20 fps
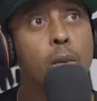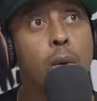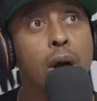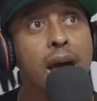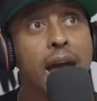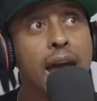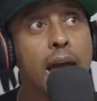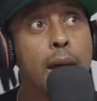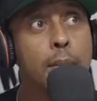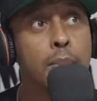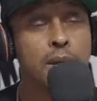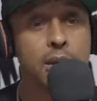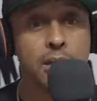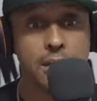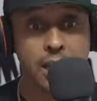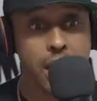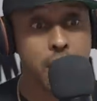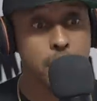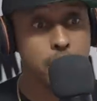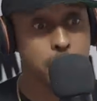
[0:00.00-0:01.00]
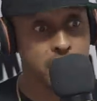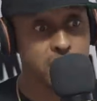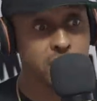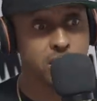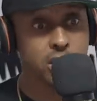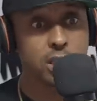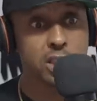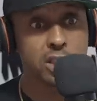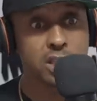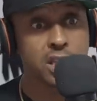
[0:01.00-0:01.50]
what happened? Damn,
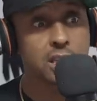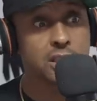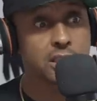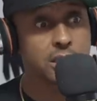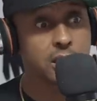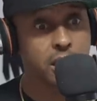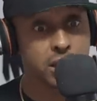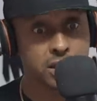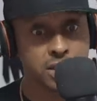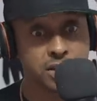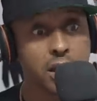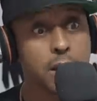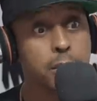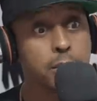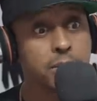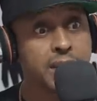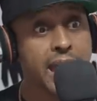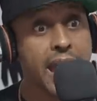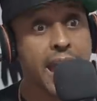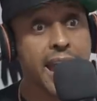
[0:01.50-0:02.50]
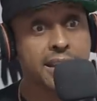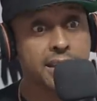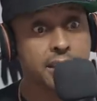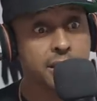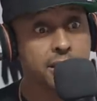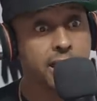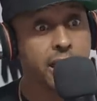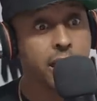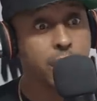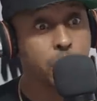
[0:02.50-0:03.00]
bitch, you just thumbtacked the
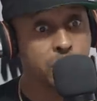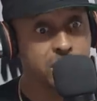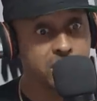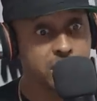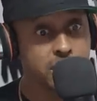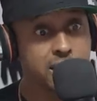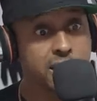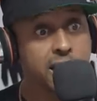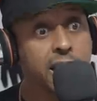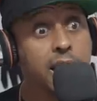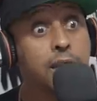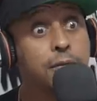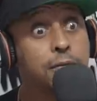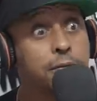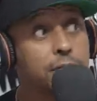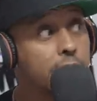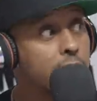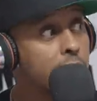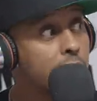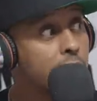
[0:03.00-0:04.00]
dick with your teeth.